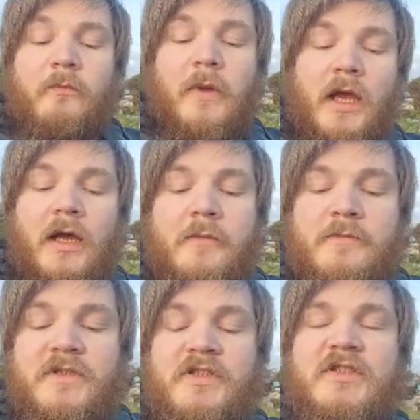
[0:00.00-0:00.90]

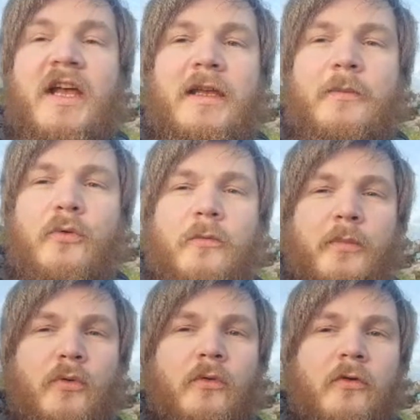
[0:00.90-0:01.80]
um, stable
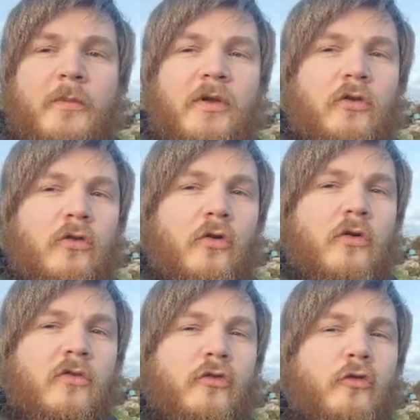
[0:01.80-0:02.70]
board but
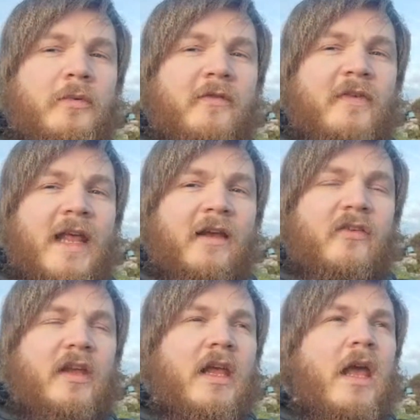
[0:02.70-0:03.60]
not super
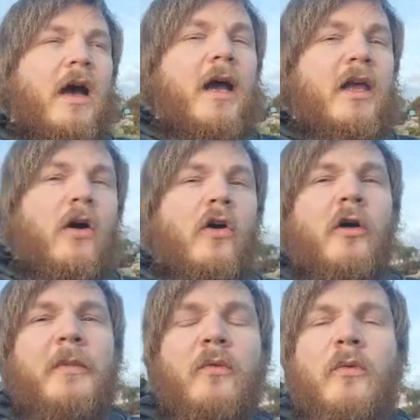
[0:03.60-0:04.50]
flexy i can't
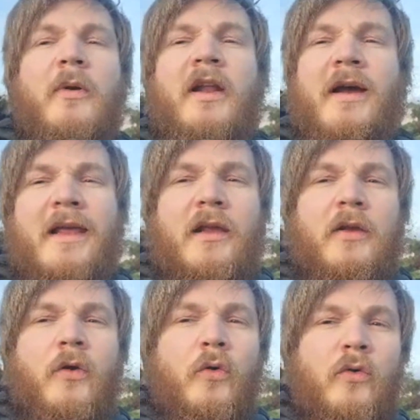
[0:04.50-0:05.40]
comment what one i
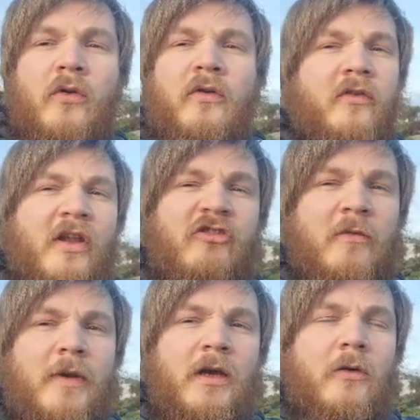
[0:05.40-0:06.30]
ordered because I
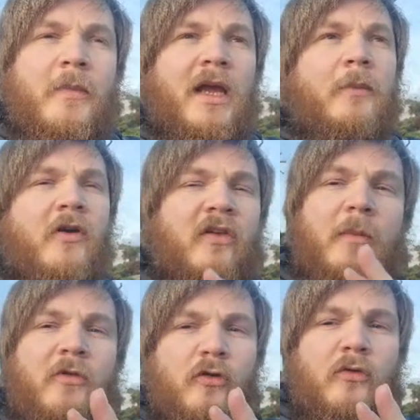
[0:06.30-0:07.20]
generally can't mad because they
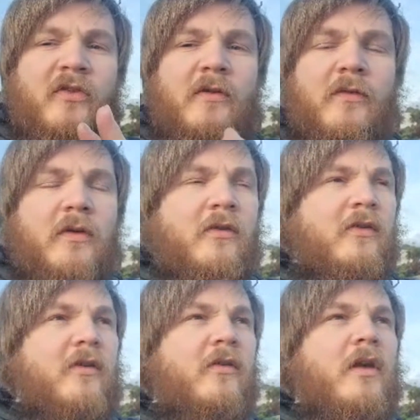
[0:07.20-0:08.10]
come in two
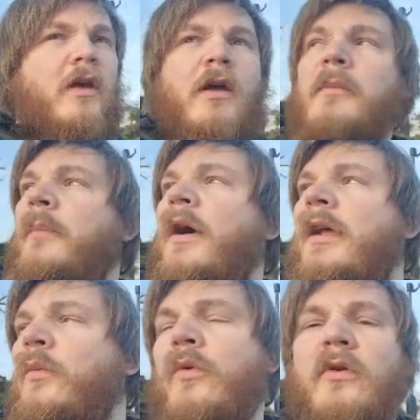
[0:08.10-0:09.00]
stiffnesses but
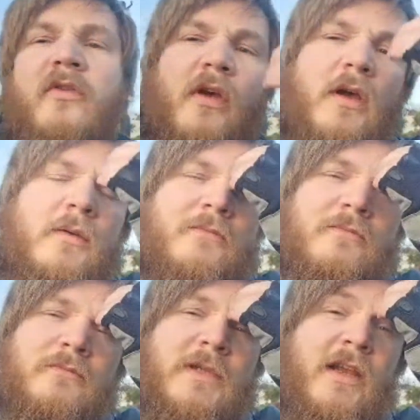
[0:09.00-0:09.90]
it was
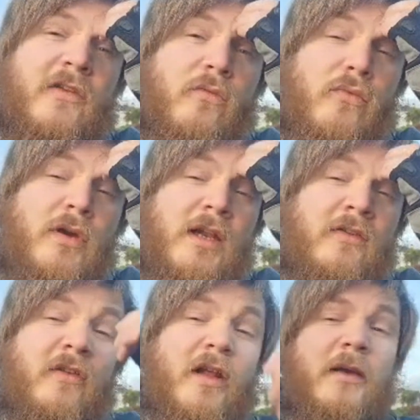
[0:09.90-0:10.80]
um, it is a really
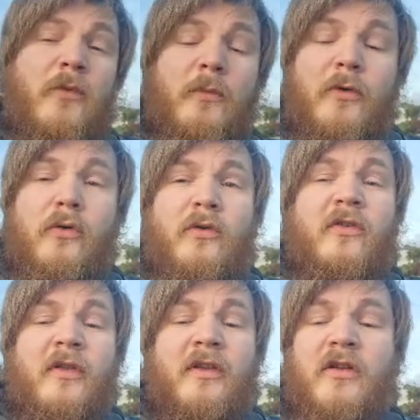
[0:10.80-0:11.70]
stable board
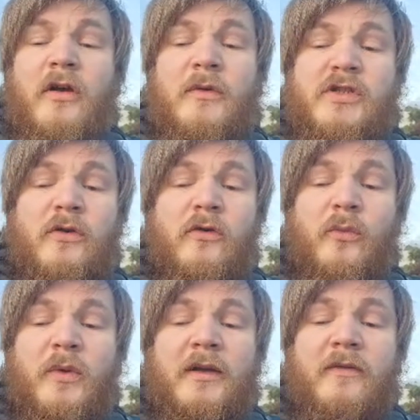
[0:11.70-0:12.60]
so there's no issues
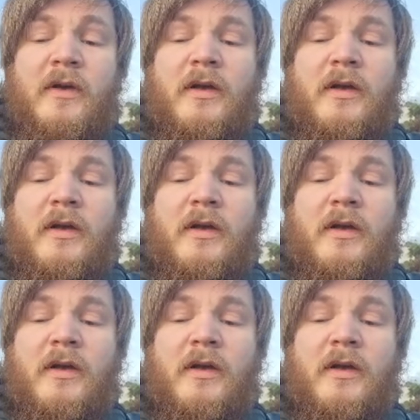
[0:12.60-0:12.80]
with